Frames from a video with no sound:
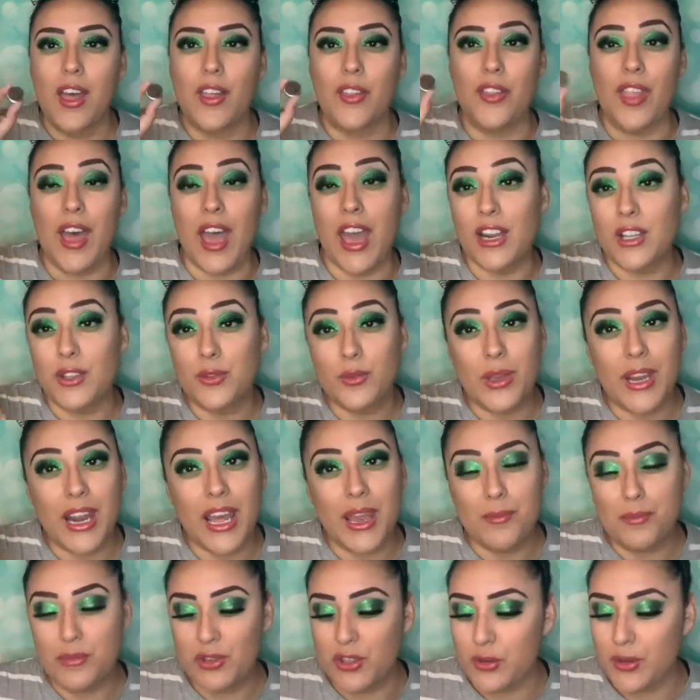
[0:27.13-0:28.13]
that is what
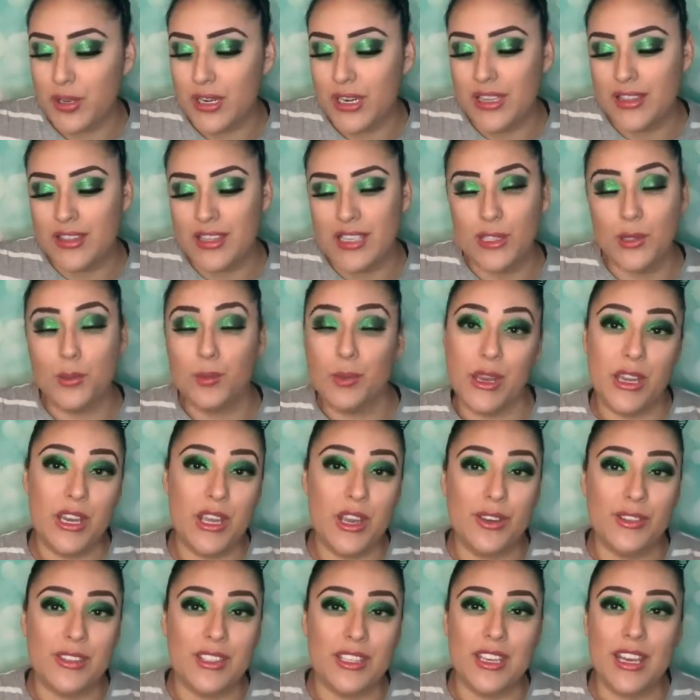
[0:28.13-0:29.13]
I'm doing in this
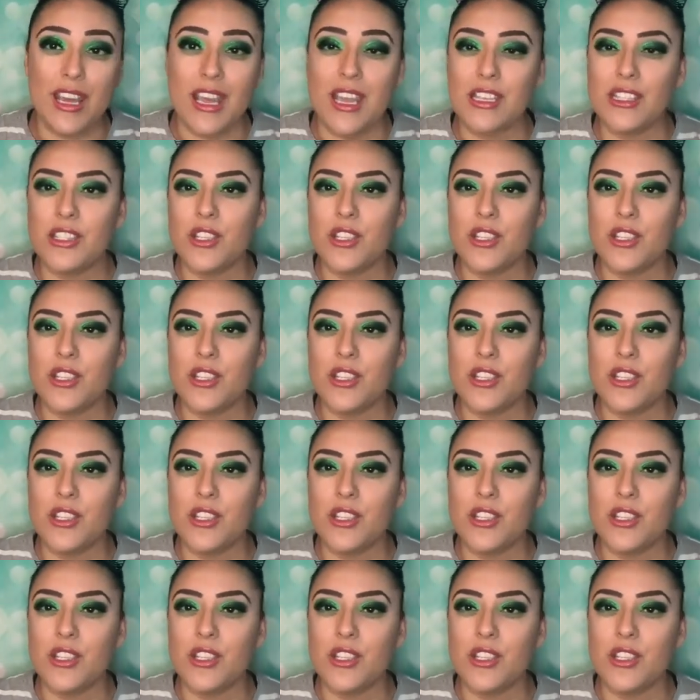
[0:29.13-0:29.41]
video today.